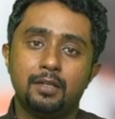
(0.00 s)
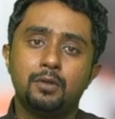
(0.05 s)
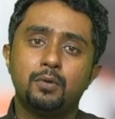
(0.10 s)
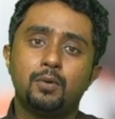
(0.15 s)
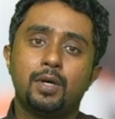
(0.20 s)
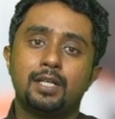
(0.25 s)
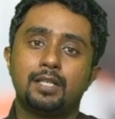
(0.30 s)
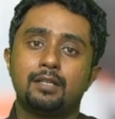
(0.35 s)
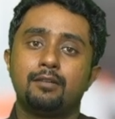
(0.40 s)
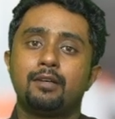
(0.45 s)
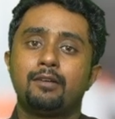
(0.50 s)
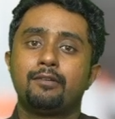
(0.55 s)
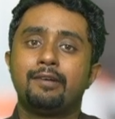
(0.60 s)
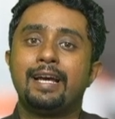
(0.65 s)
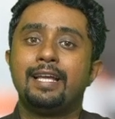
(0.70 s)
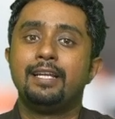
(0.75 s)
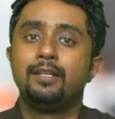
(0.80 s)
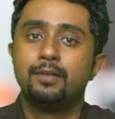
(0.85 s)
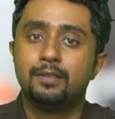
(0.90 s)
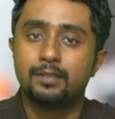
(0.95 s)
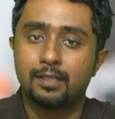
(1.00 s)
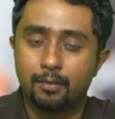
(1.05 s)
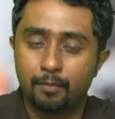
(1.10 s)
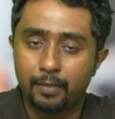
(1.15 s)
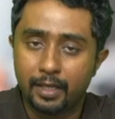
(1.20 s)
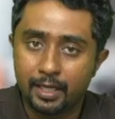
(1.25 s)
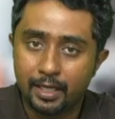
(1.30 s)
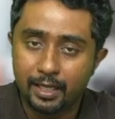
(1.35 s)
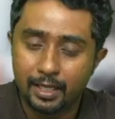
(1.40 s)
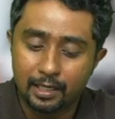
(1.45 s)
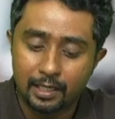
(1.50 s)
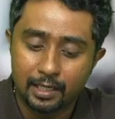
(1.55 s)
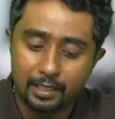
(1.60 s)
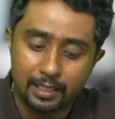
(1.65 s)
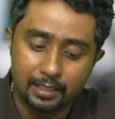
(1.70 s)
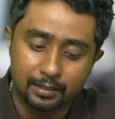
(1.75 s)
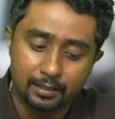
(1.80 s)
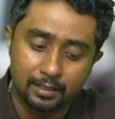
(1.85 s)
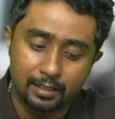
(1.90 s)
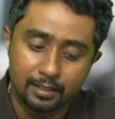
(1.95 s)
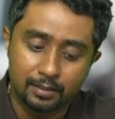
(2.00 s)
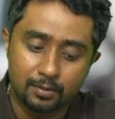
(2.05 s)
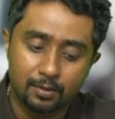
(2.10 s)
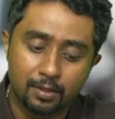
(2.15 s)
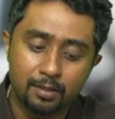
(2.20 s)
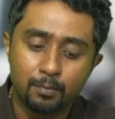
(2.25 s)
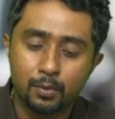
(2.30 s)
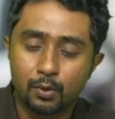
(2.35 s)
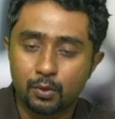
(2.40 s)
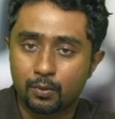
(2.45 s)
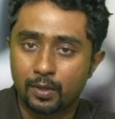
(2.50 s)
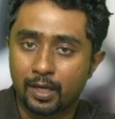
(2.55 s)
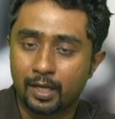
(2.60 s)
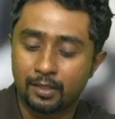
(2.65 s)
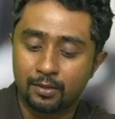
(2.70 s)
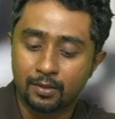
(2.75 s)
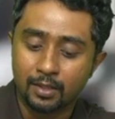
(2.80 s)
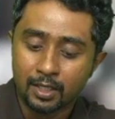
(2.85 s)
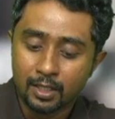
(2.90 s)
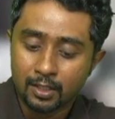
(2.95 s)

whatever value is remaining in that asset is called book value.